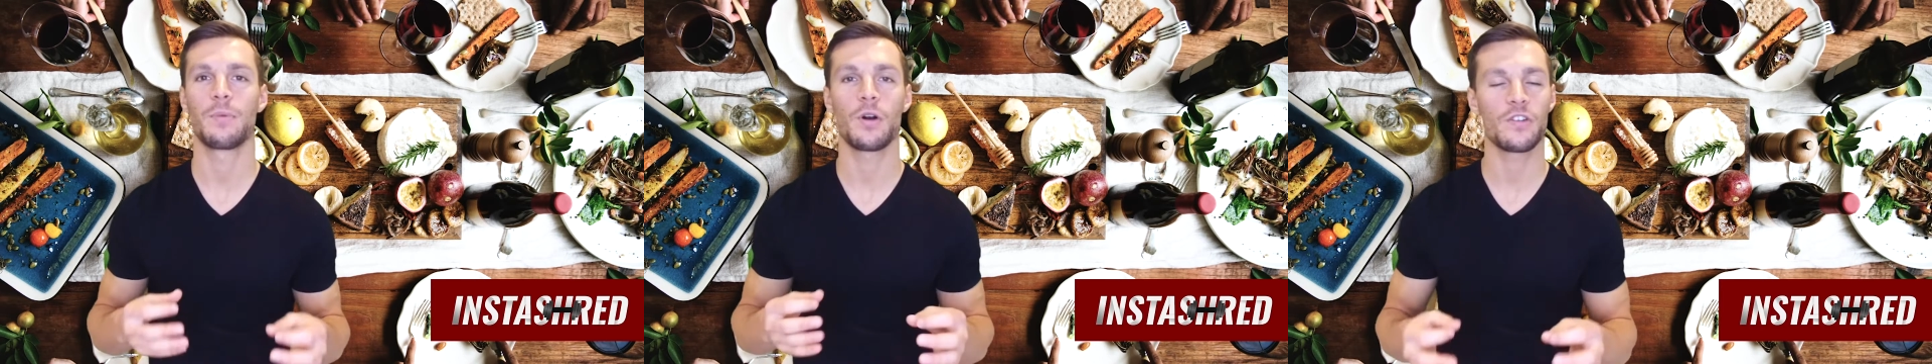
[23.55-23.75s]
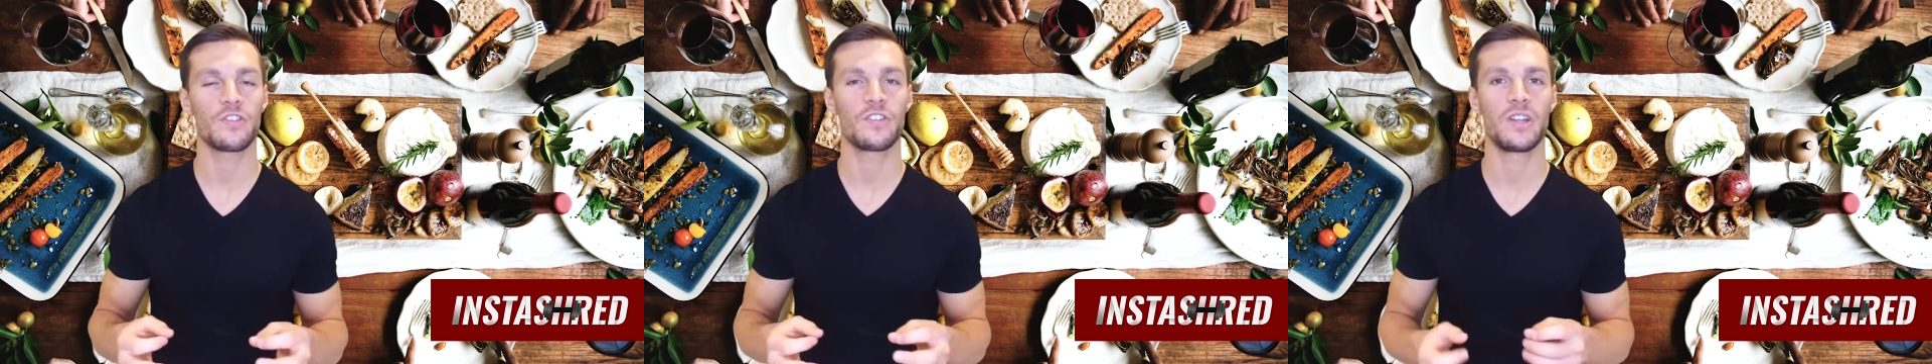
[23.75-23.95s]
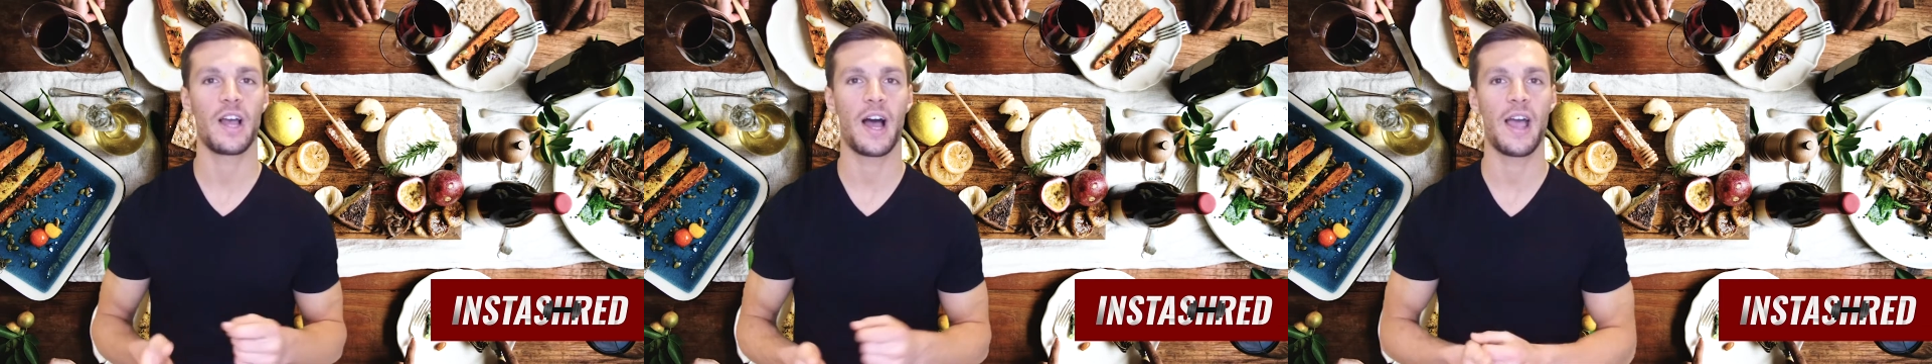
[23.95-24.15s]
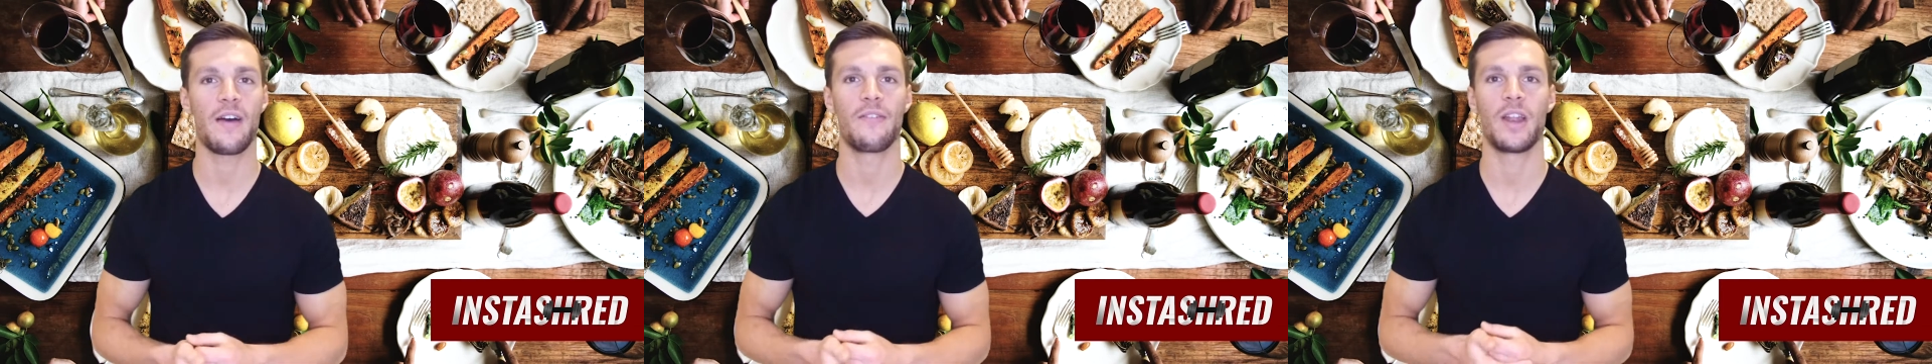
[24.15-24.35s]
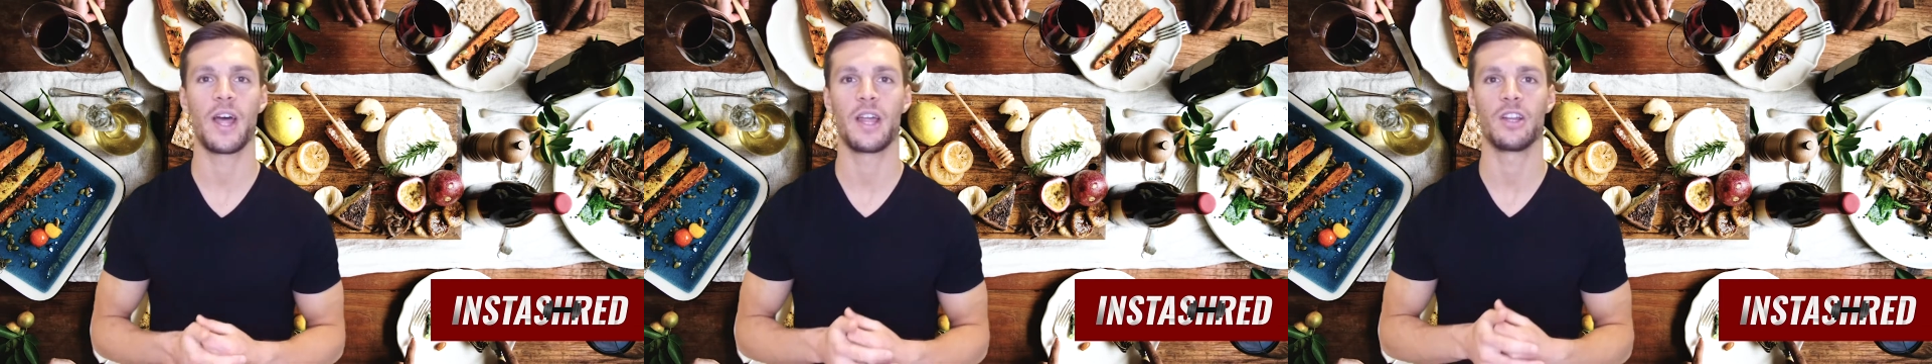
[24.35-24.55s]
personally, I
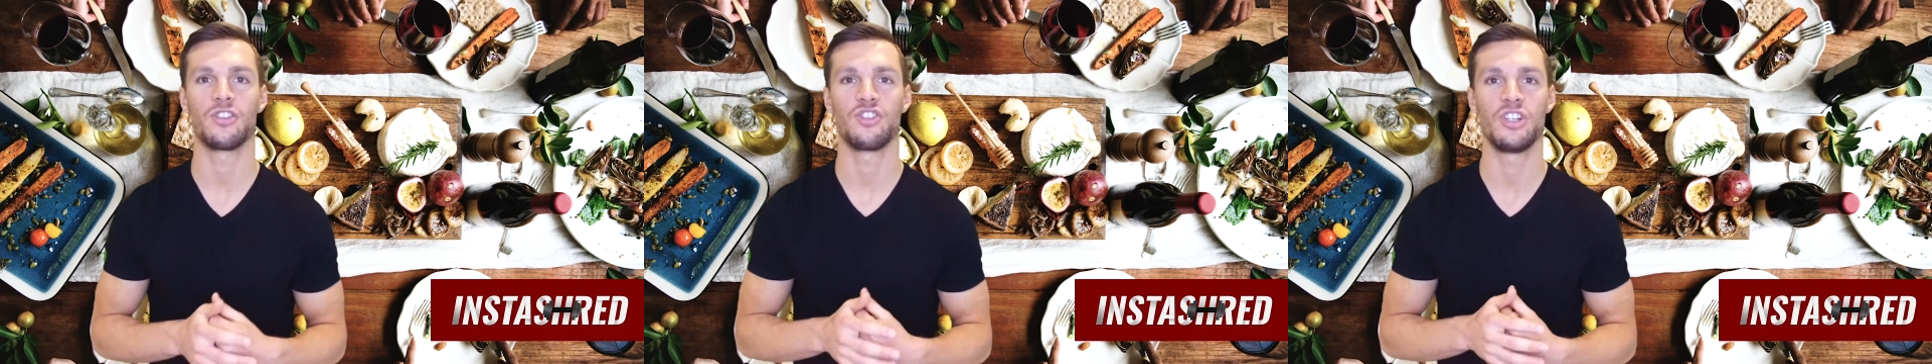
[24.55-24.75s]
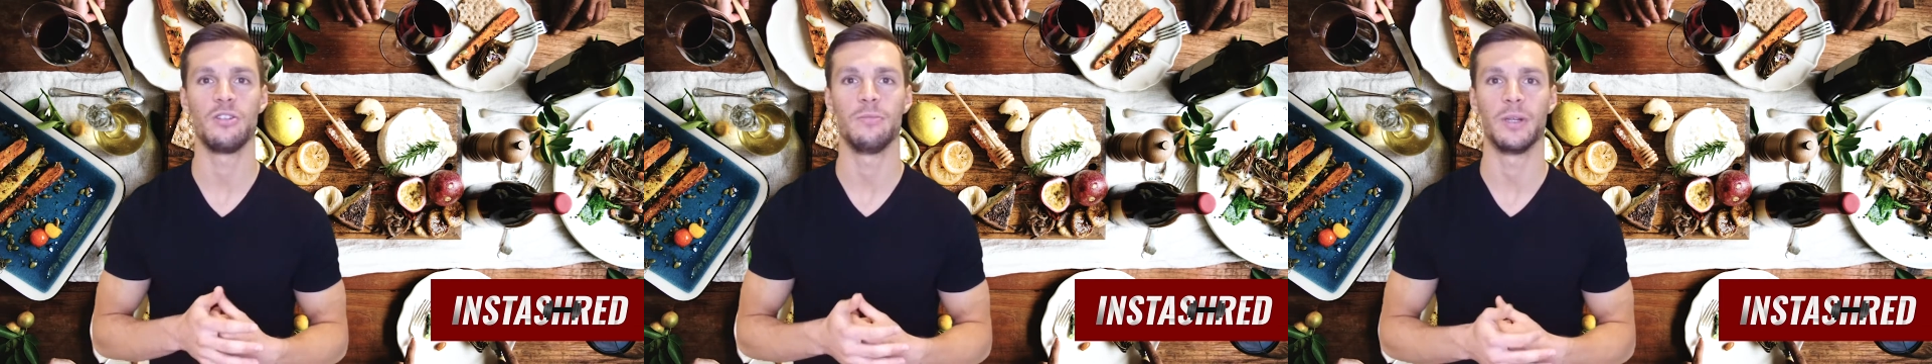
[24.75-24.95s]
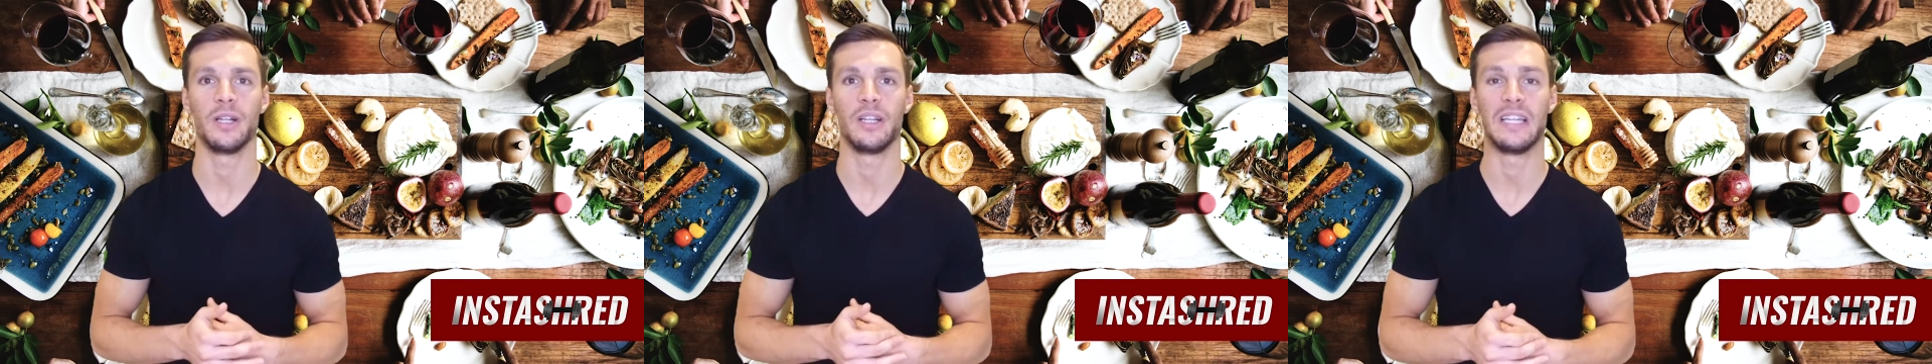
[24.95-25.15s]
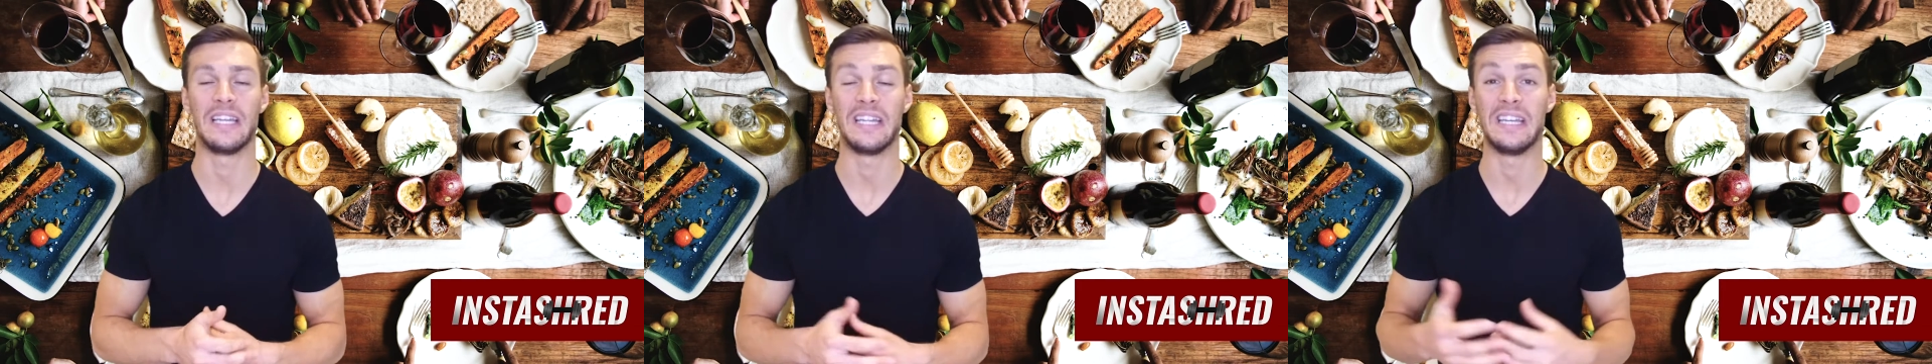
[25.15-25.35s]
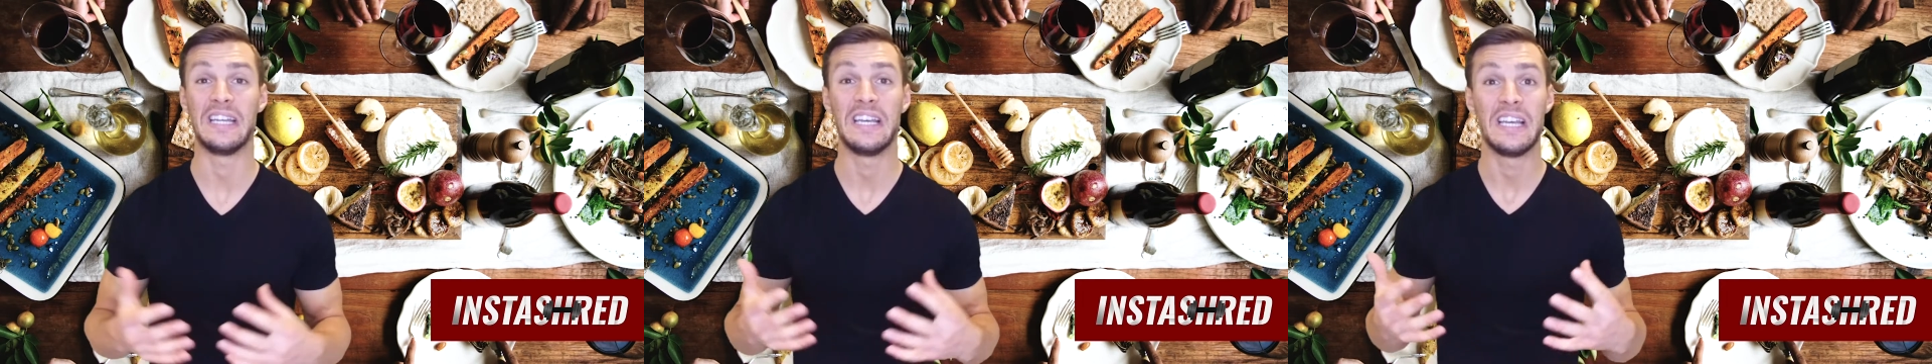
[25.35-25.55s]
haven't had a cheat meal
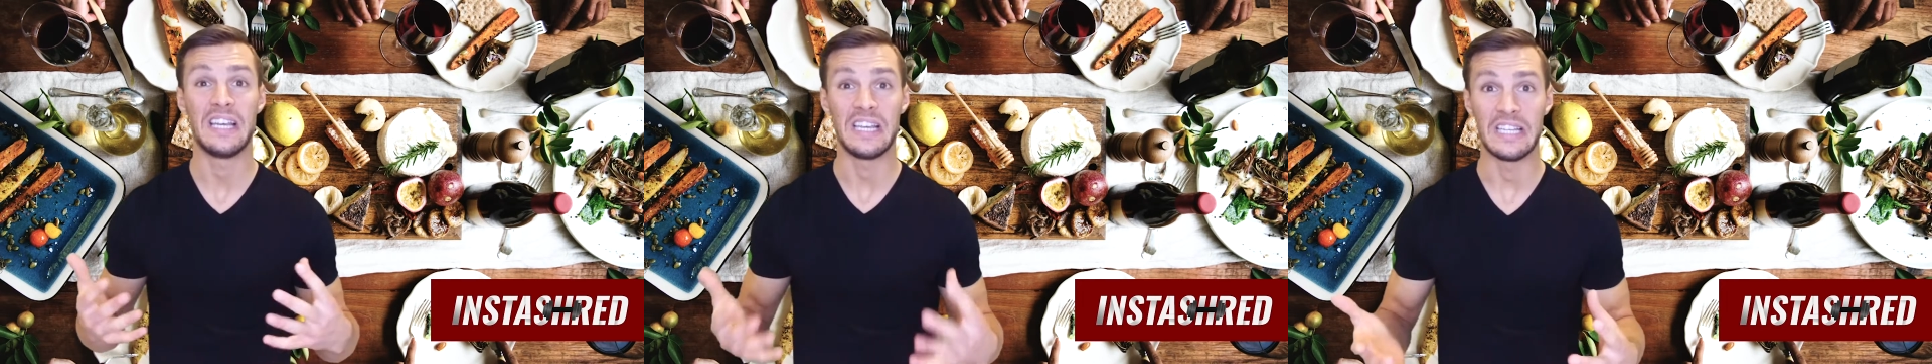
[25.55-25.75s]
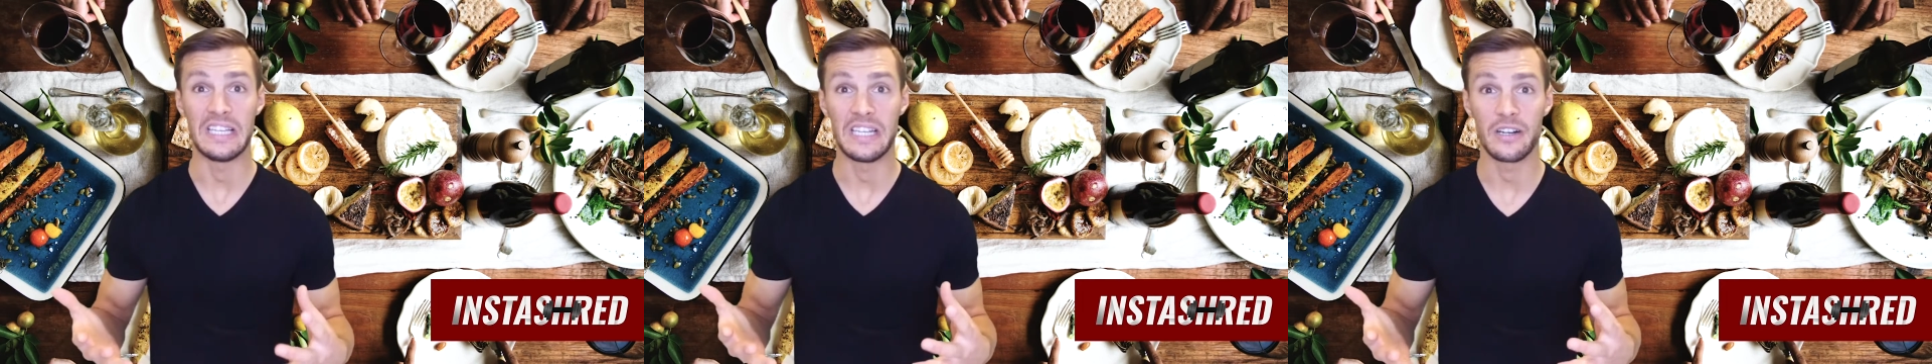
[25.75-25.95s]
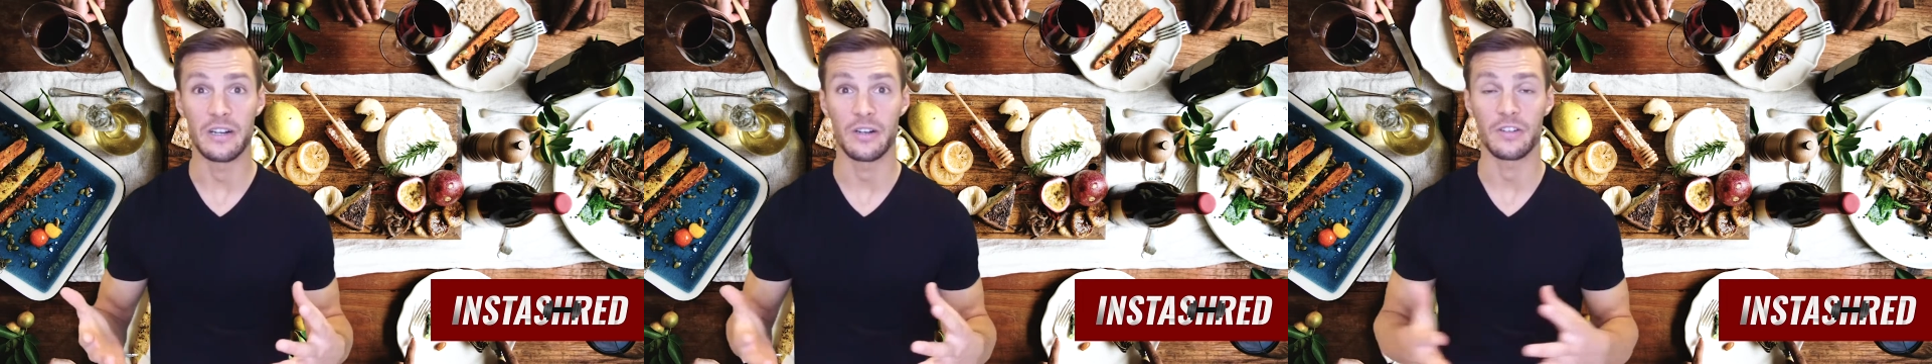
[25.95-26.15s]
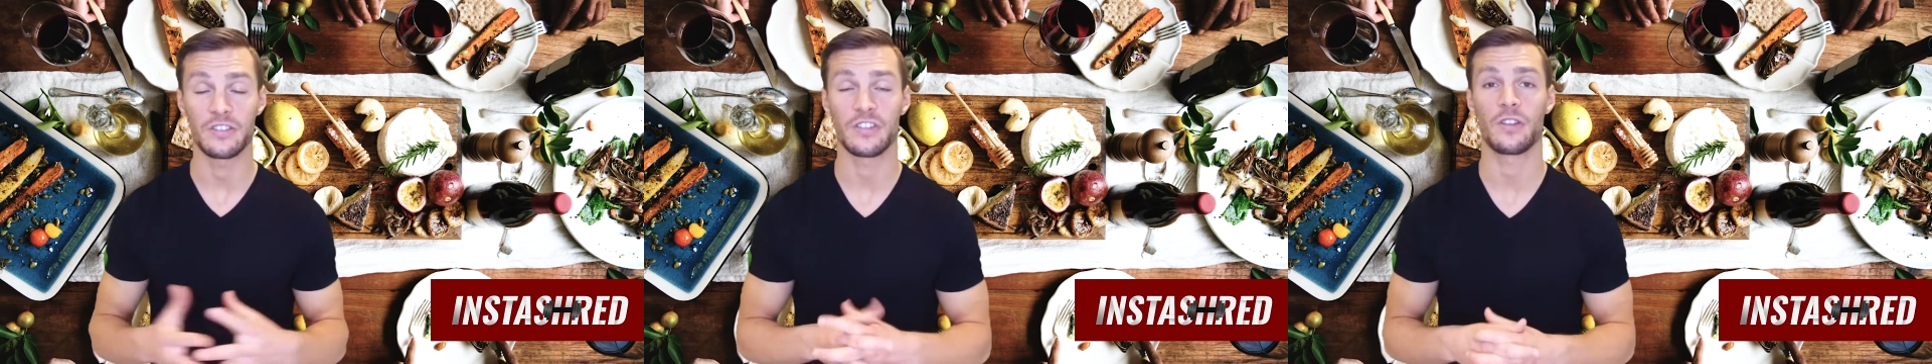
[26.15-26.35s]
in years.